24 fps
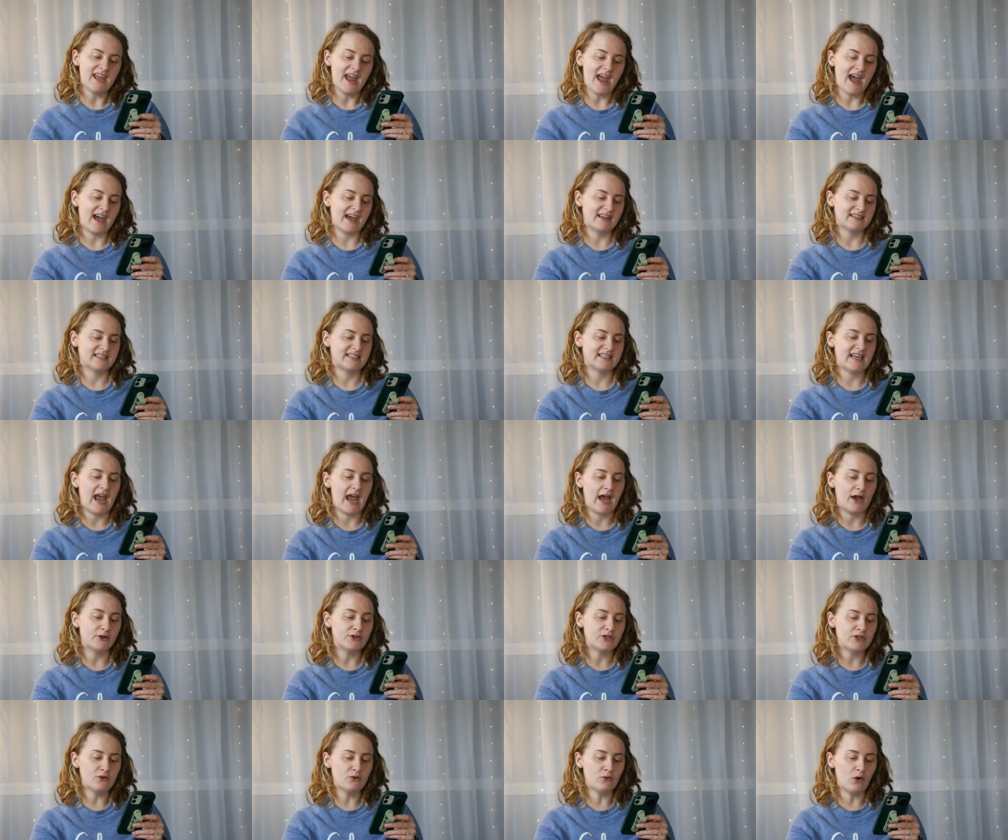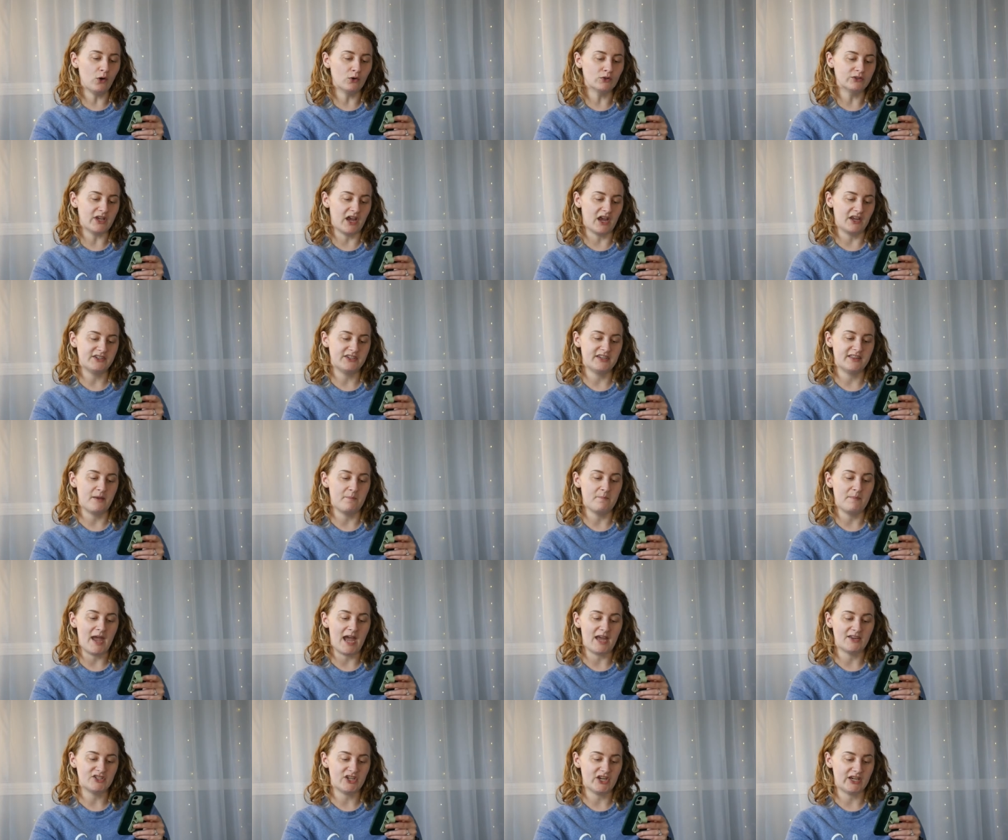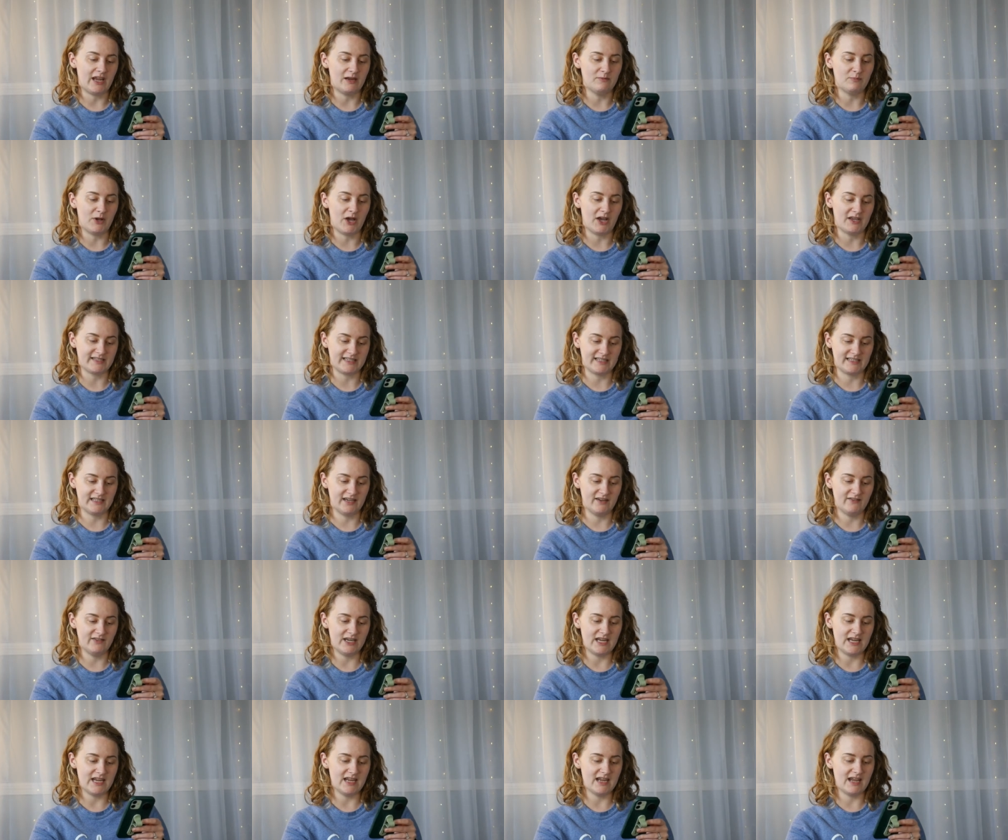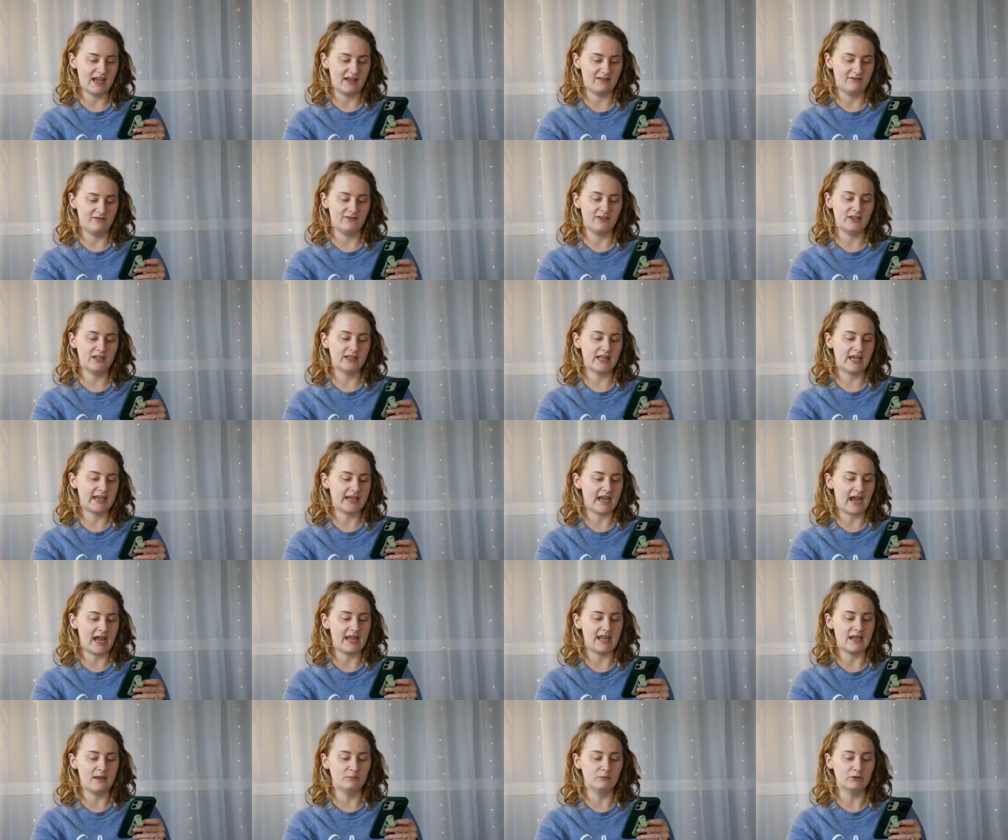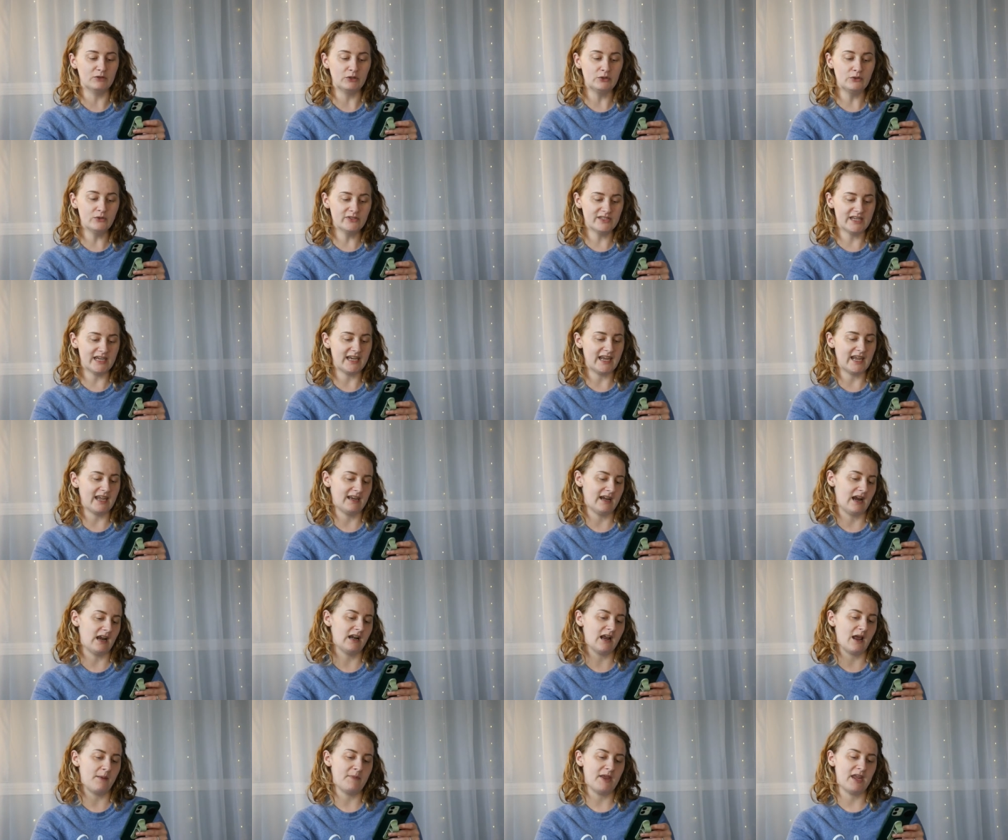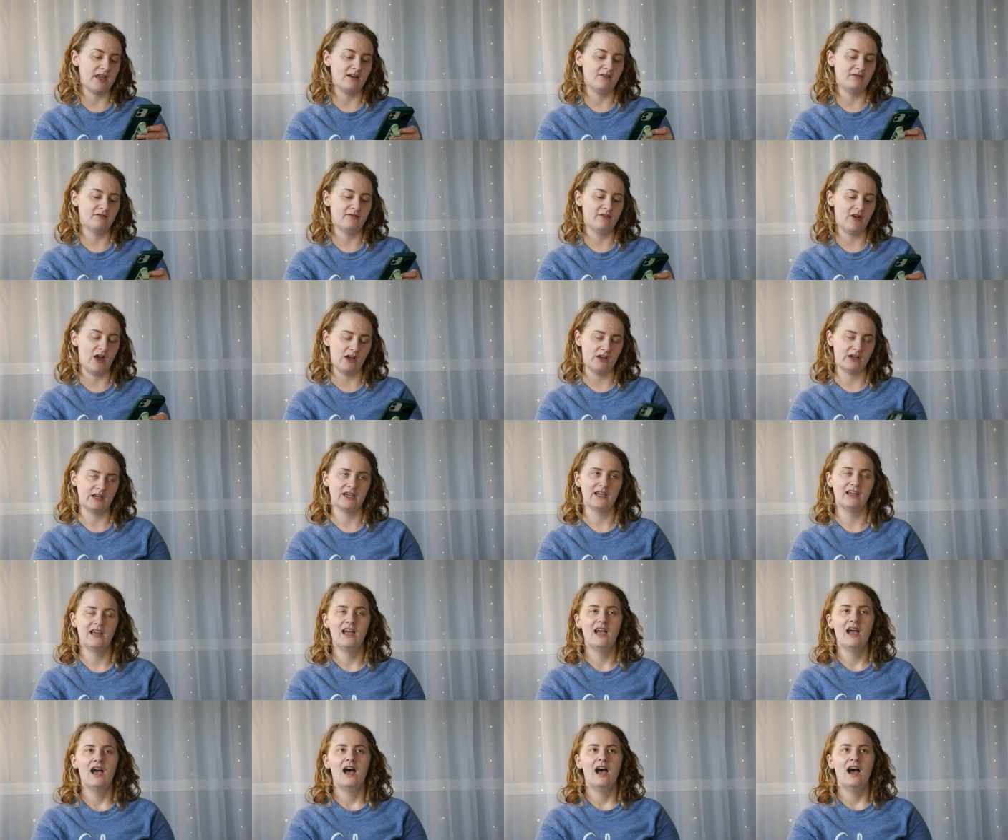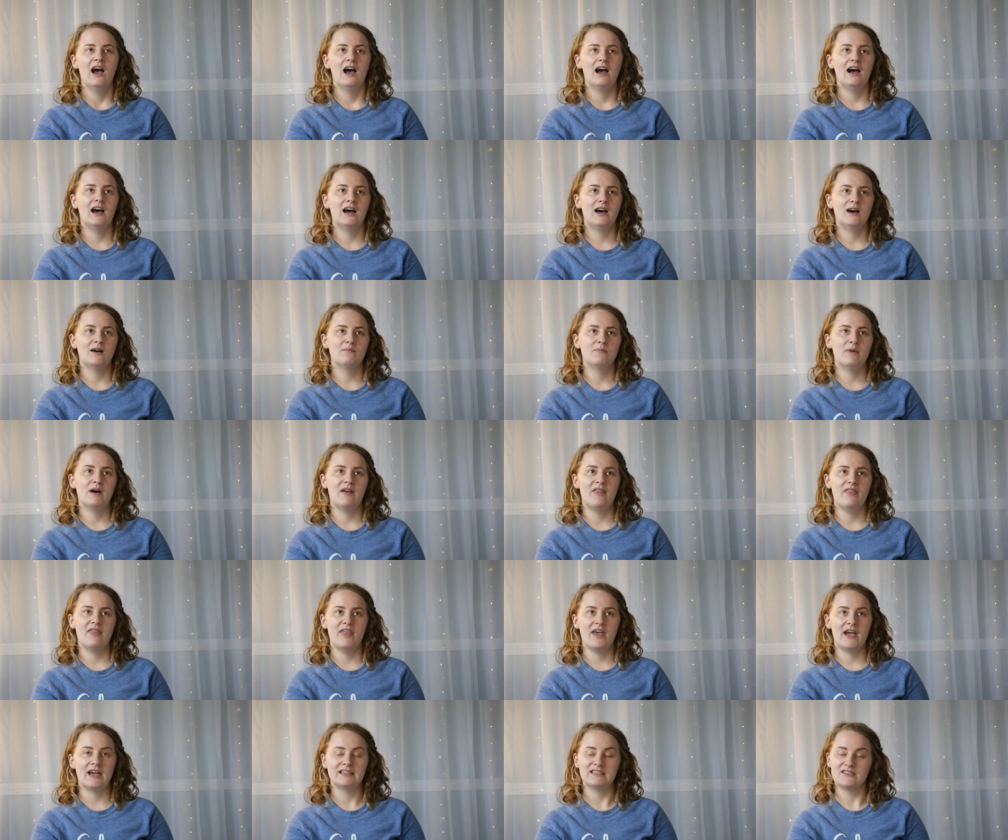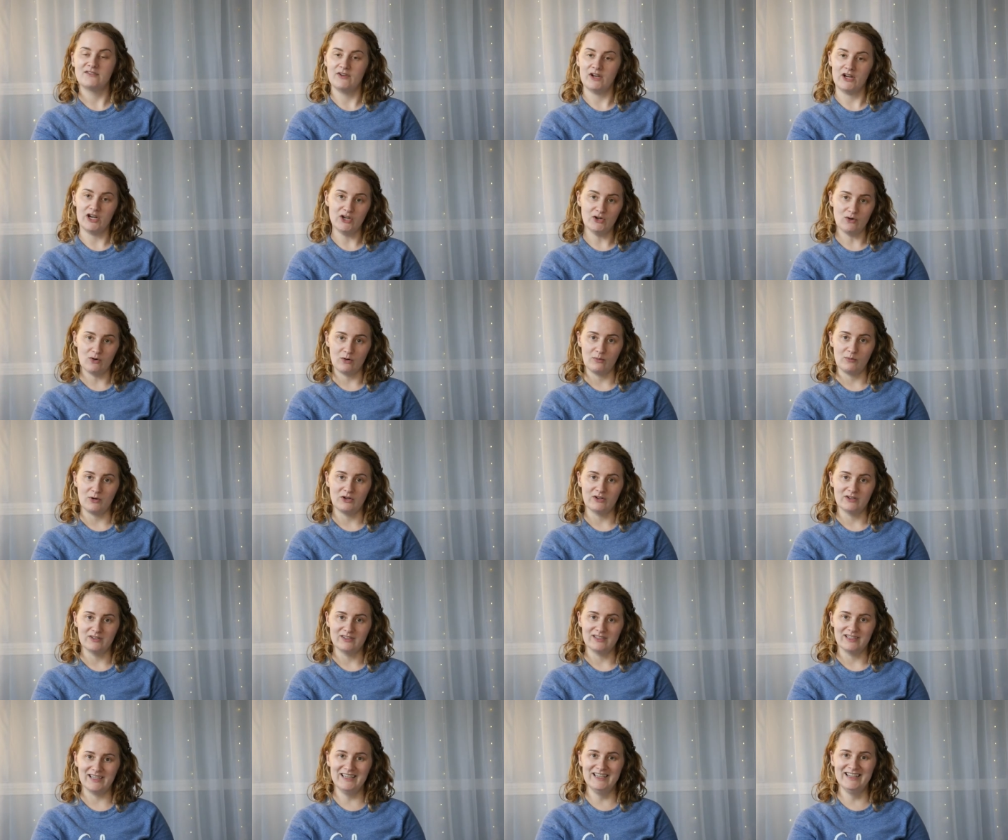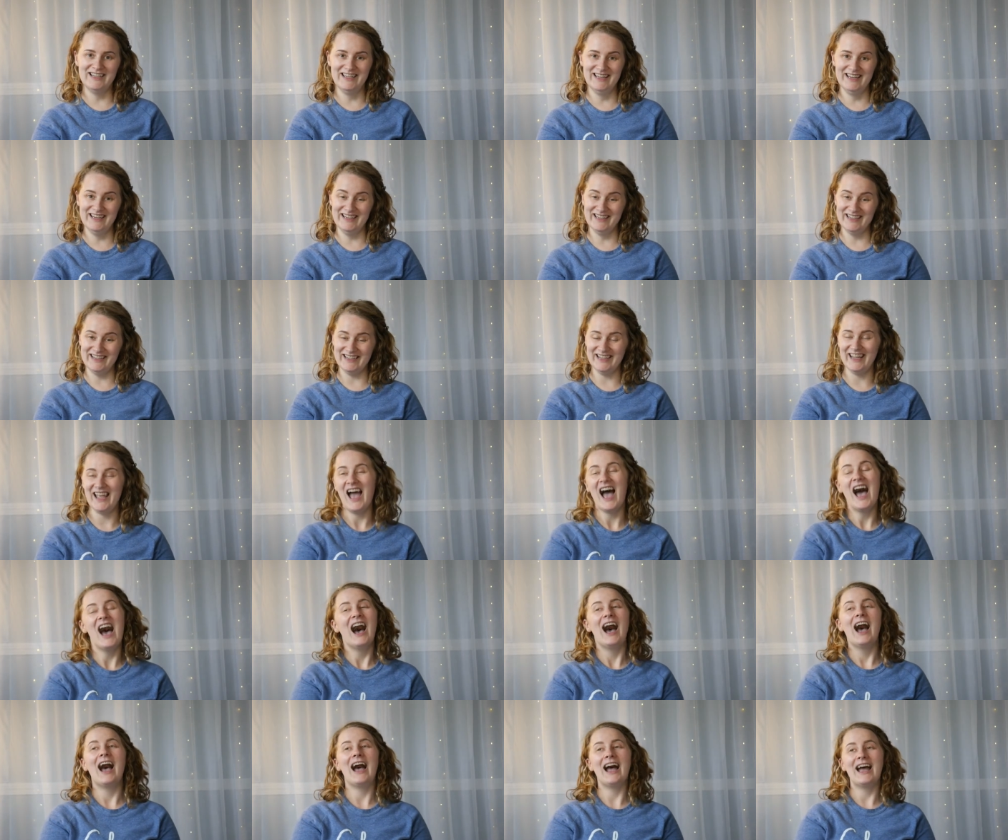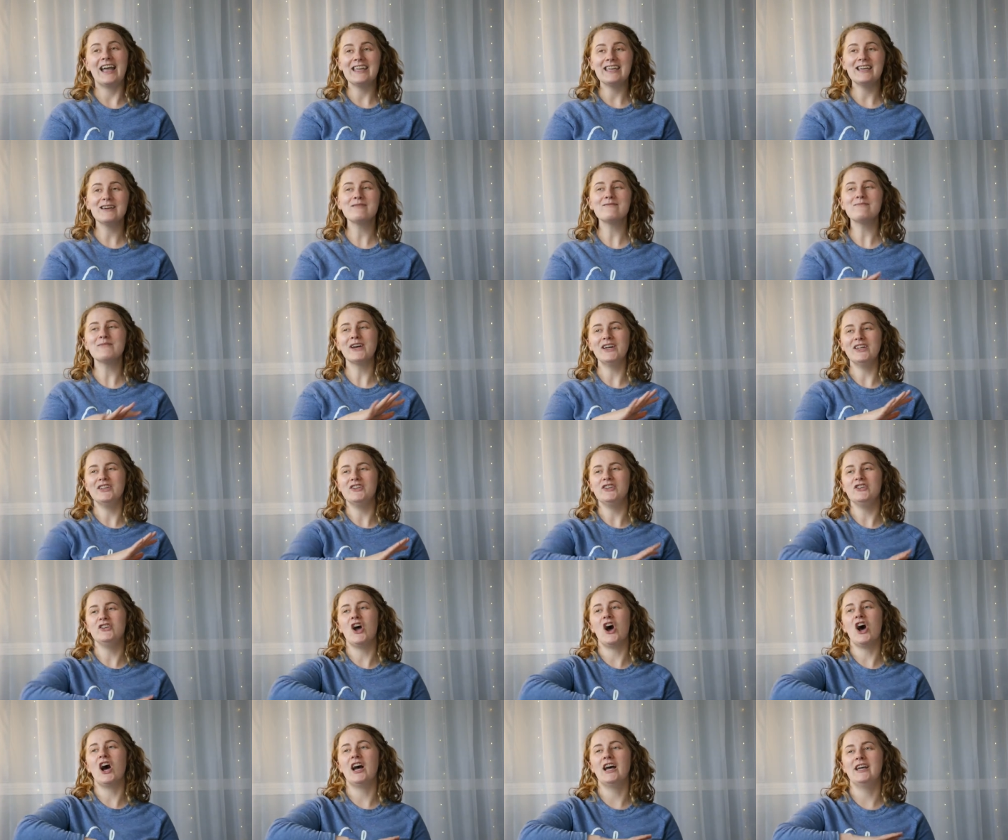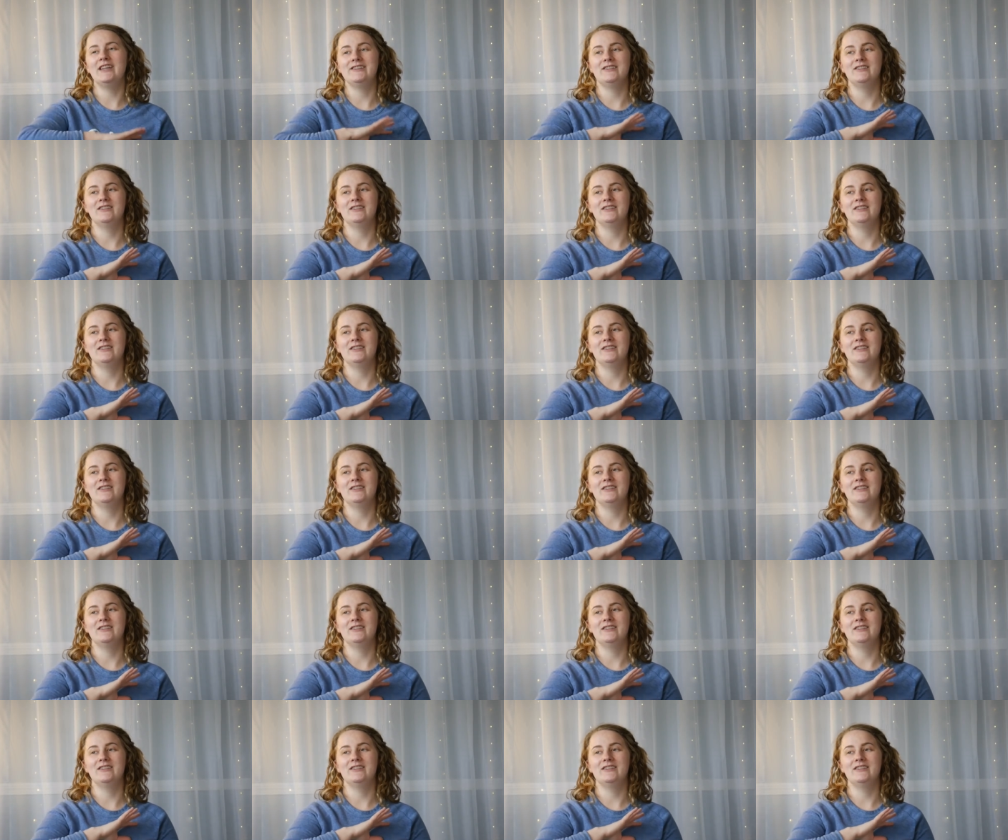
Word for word: asks, how do you hold on to the magic and positivity? I feel like I am losing it and I'm in a funk. That's very normal. I am not